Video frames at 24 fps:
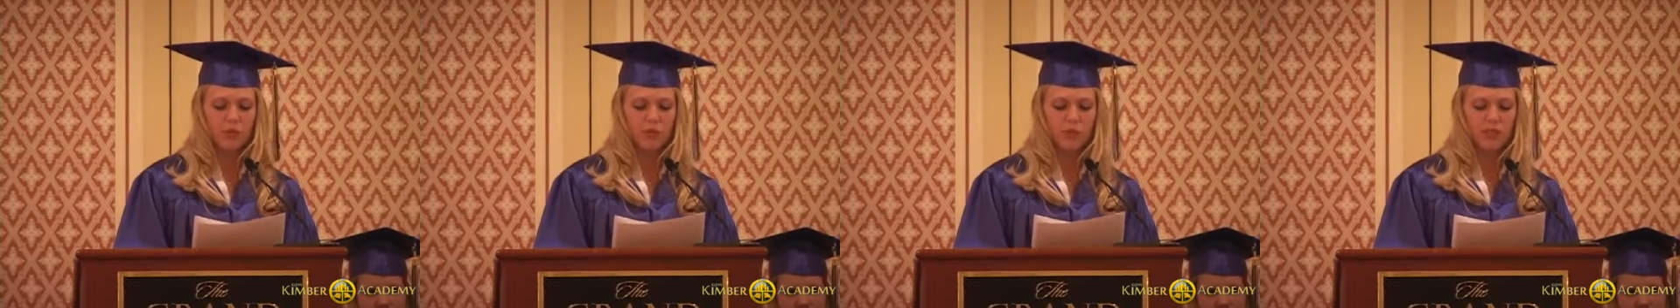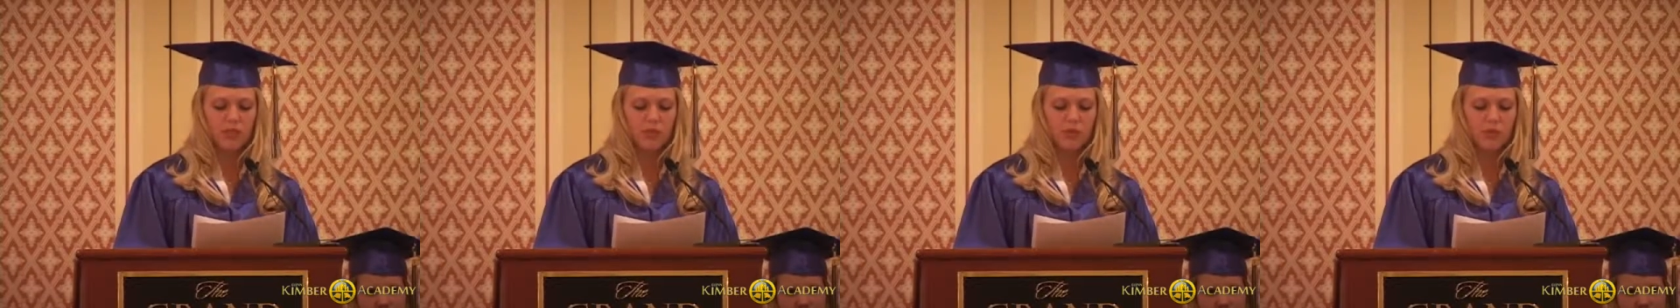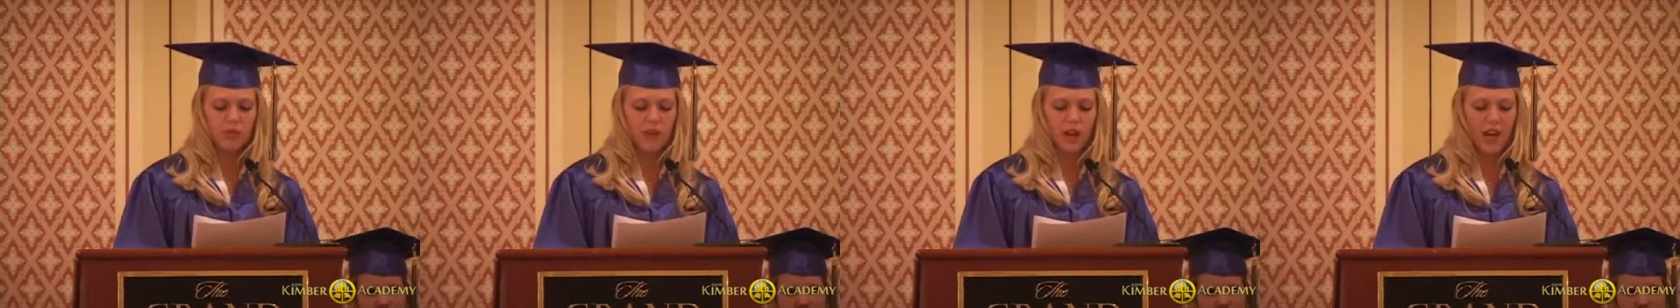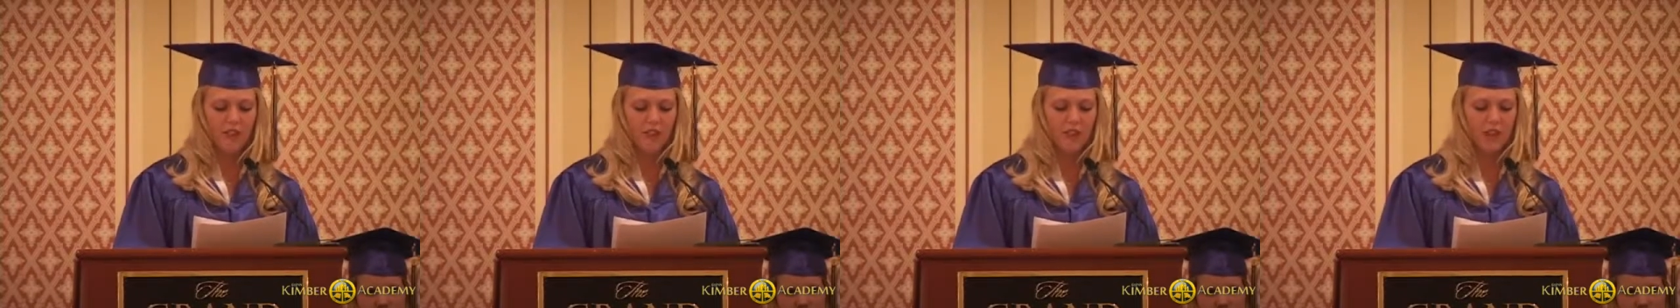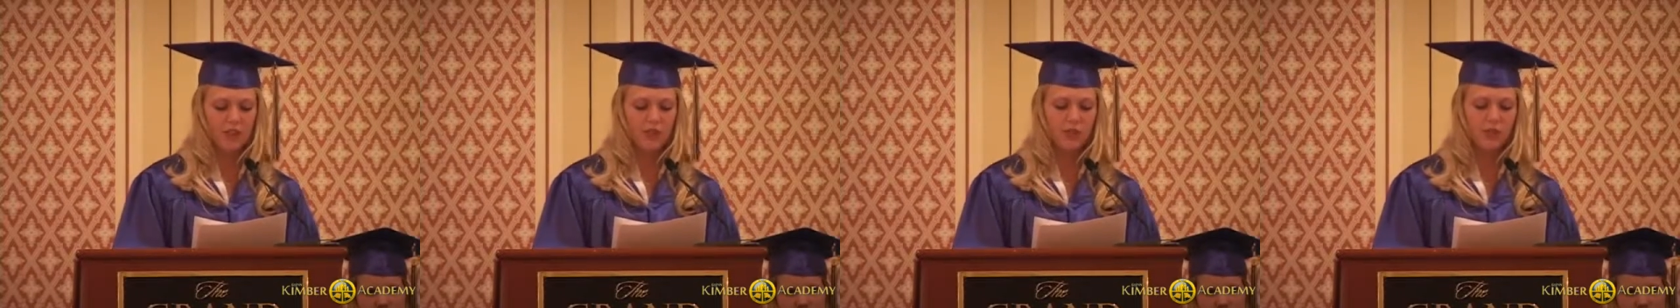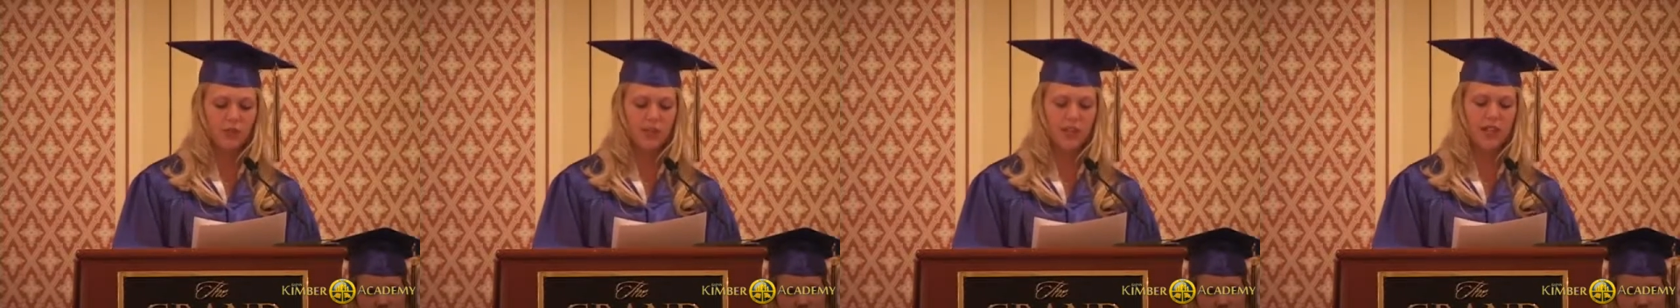ones of
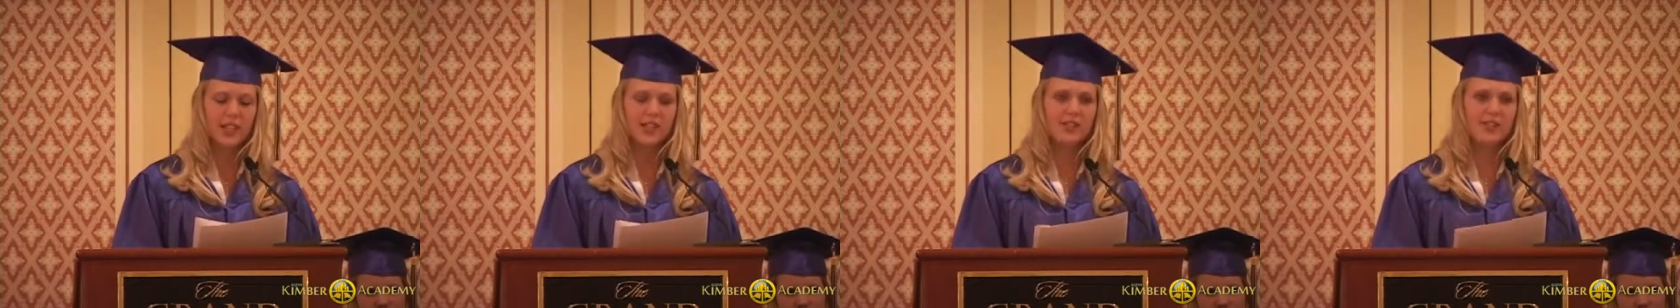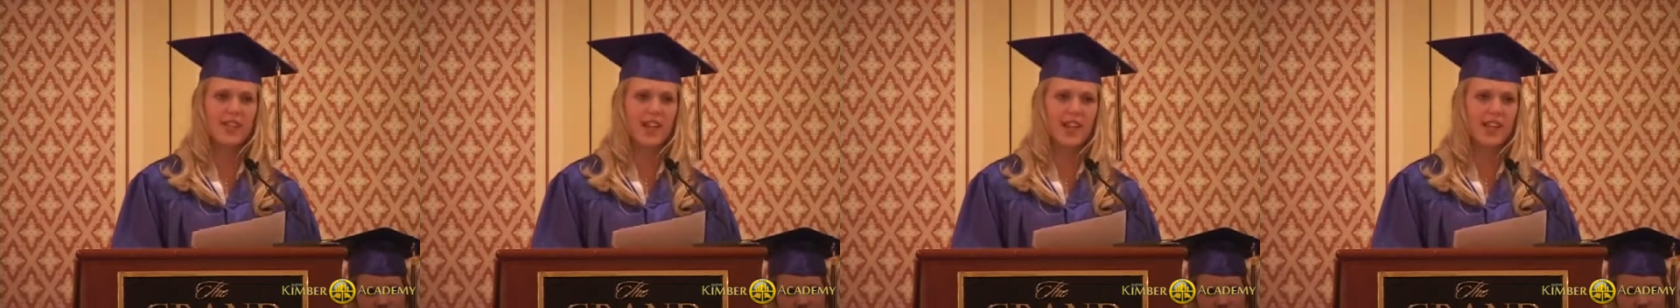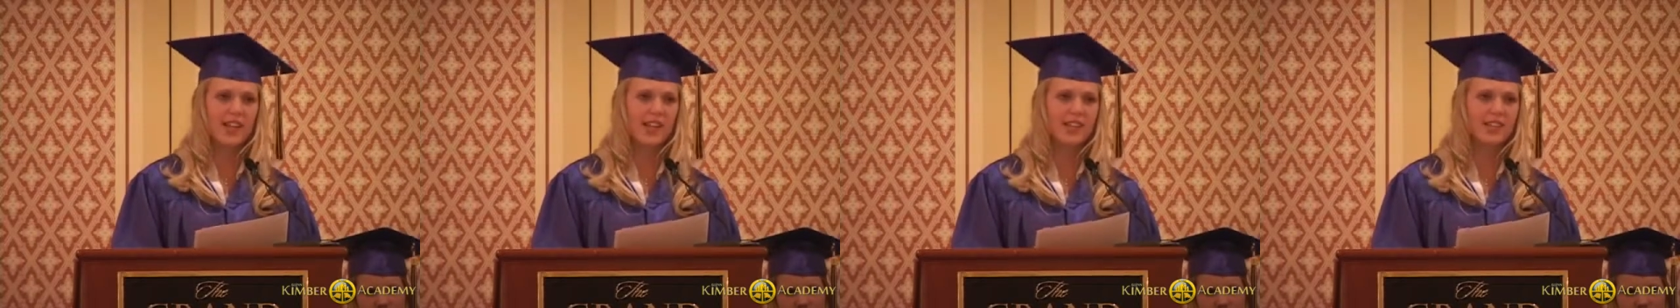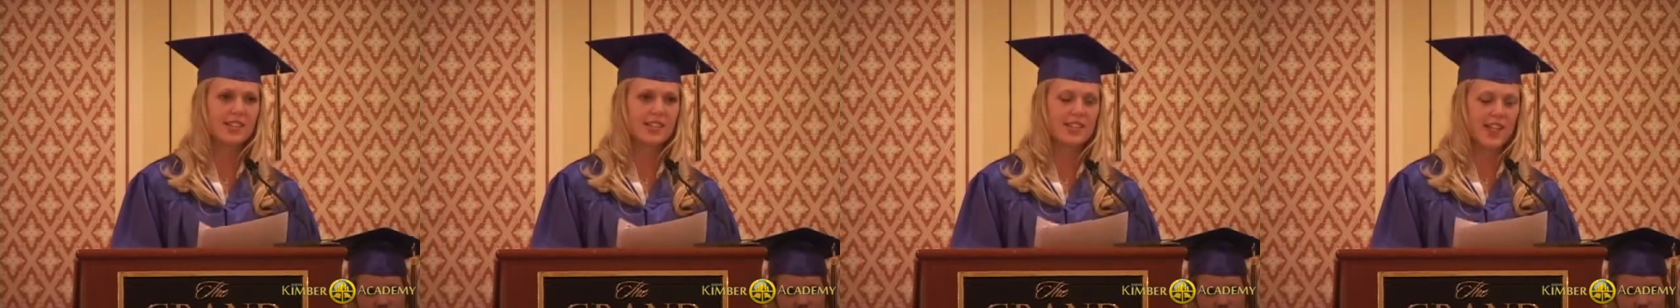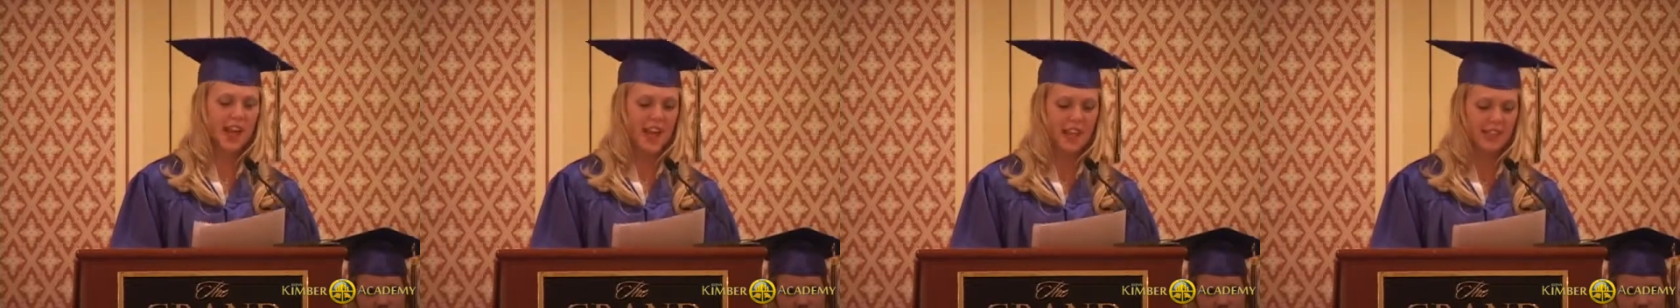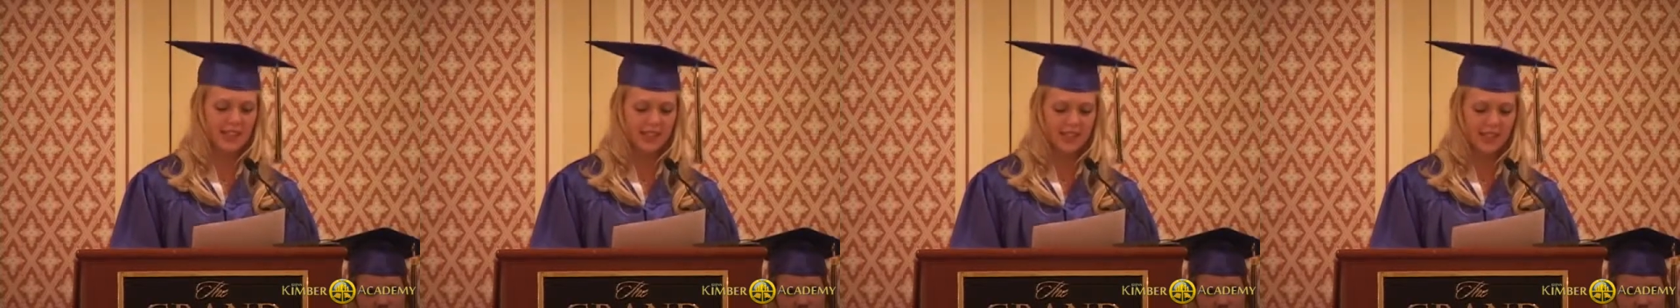driving through Las Vegas
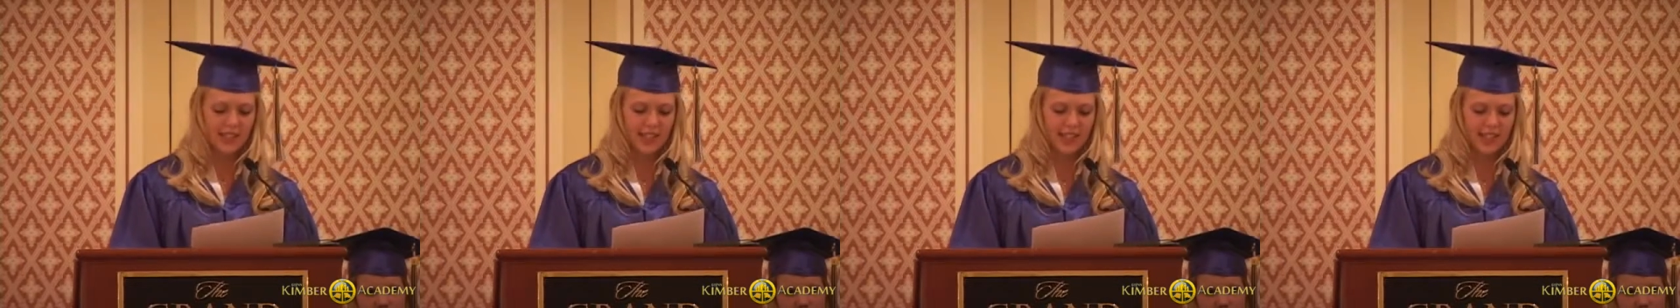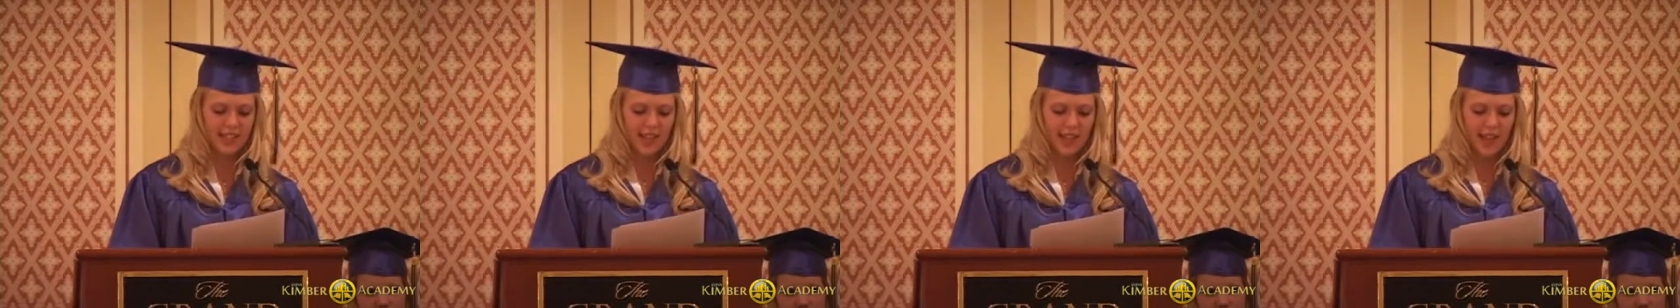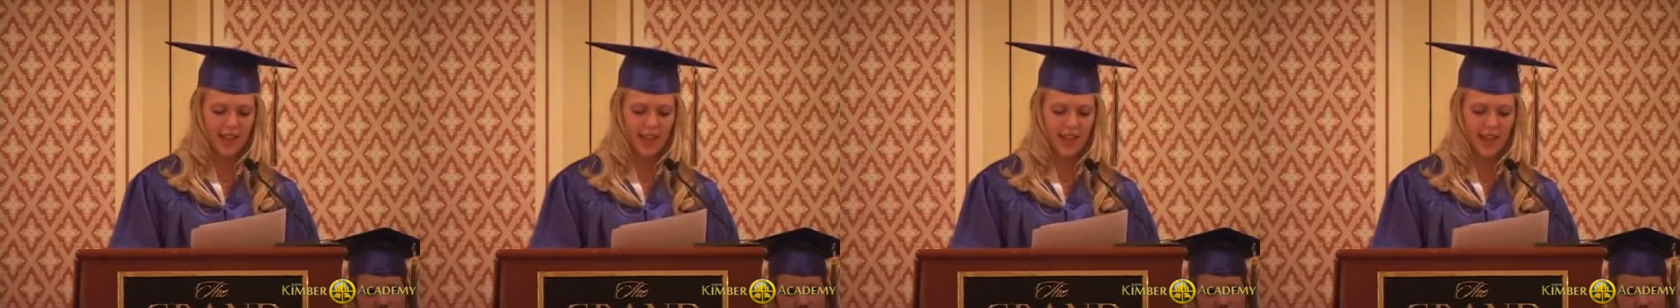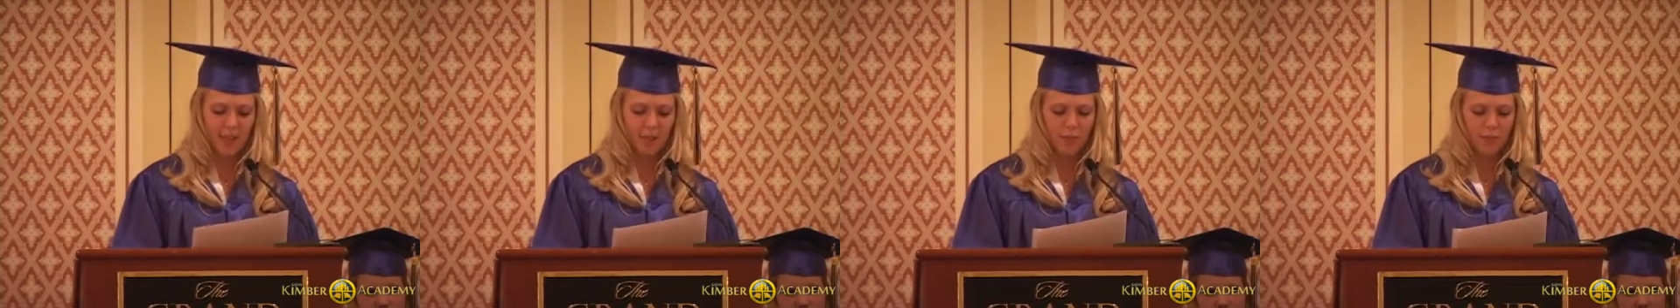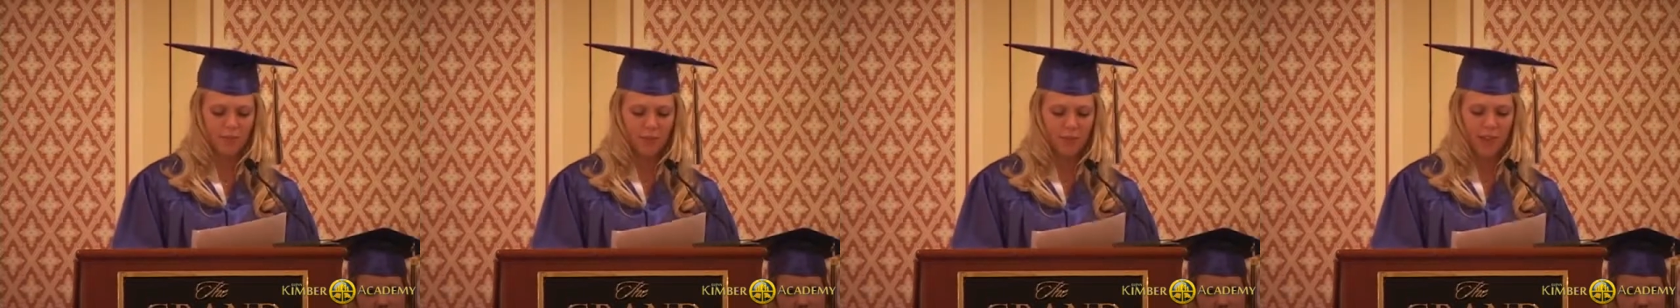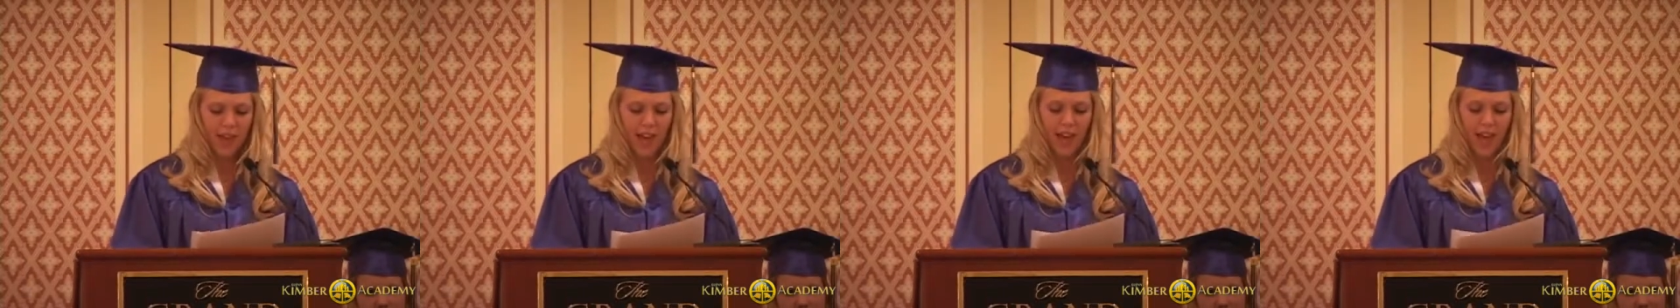at 6 a.m.,